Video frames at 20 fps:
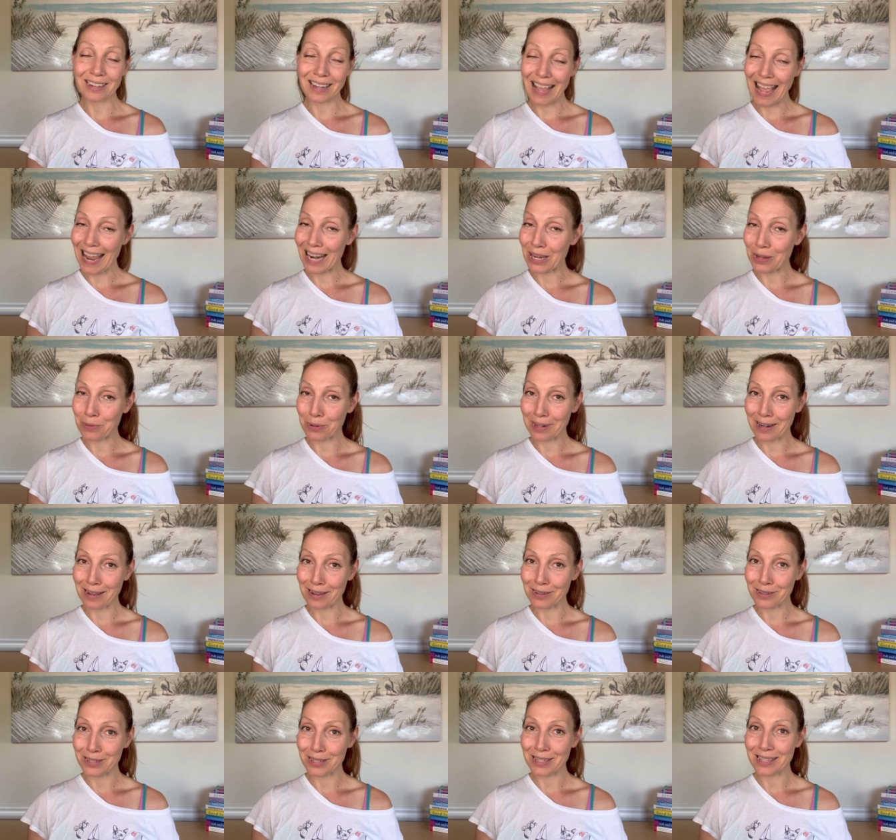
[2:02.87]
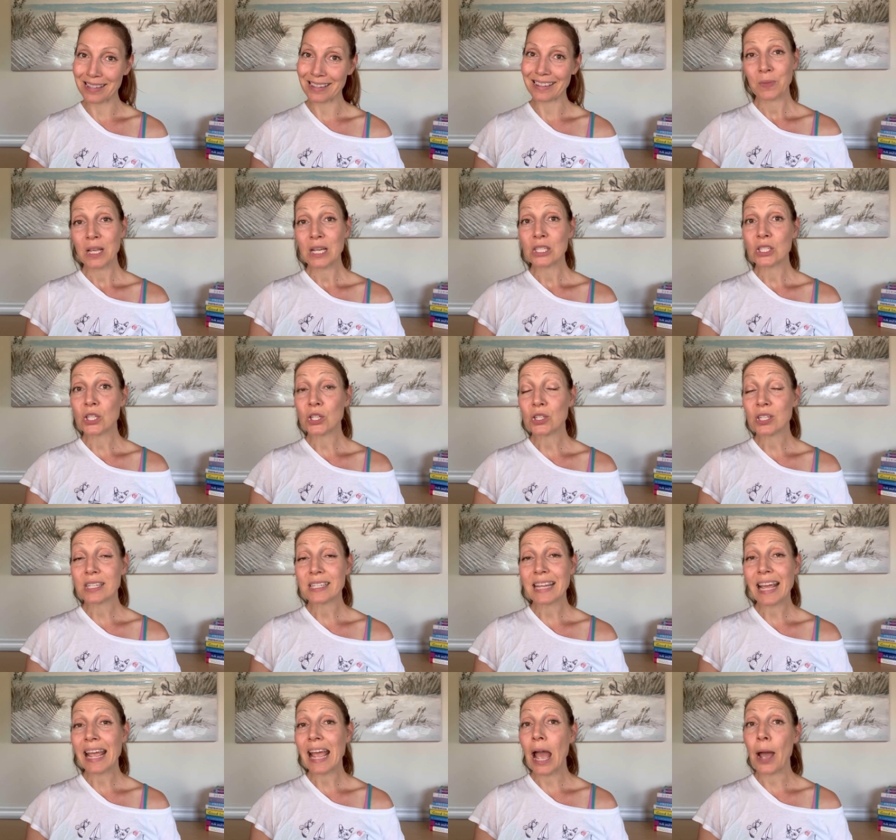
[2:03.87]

anyone else. So today